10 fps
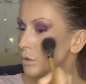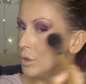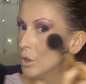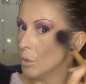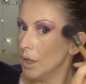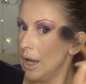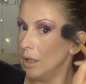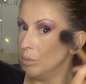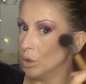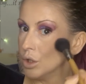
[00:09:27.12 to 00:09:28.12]
So I don't want
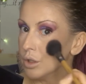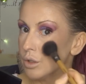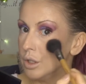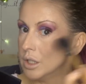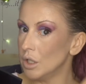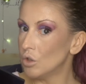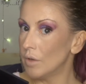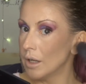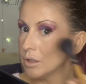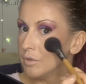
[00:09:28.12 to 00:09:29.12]
any blusher that's going to
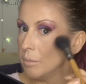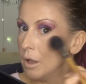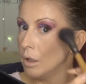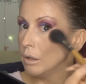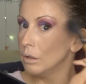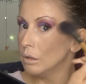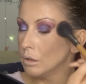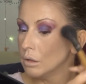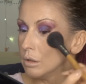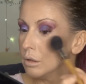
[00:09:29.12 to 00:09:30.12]
detract from that.
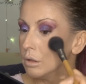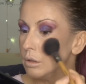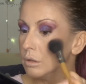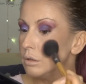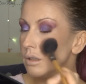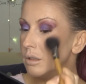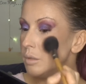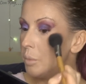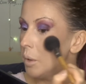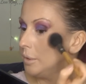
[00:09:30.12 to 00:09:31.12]
So this
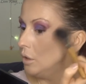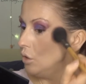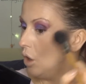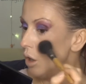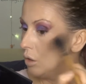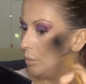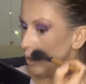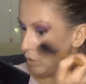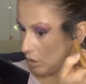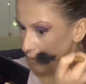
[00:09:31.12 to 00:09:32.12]
is probably not coming
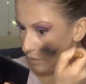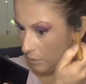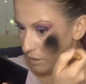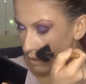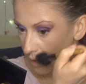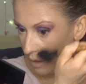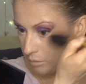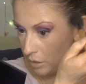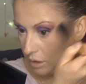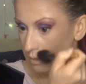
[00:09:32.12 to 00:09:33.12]
across very well on
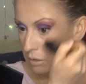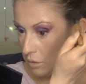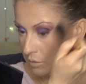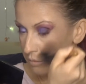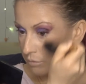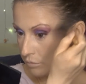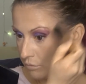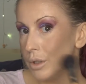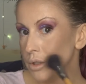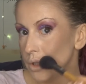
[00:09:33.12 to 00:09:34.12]
camera,
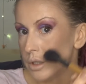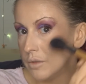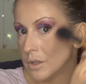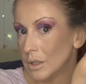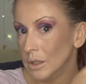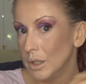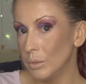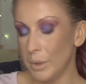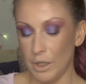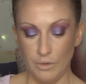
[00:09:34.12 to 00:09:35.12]
but it just gives a little
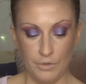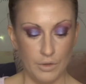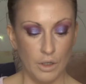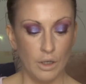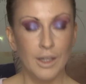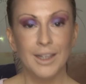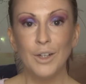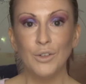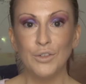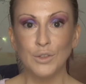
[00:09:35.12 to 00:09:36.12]
bit of,
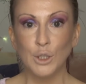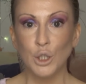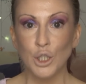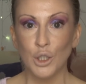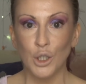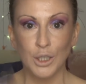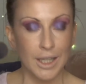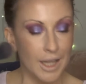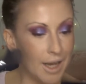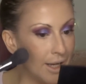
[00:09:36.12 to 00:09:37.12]
little flush of colour
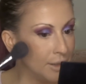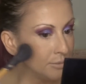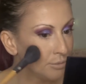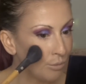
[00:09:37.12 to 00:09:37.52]
there.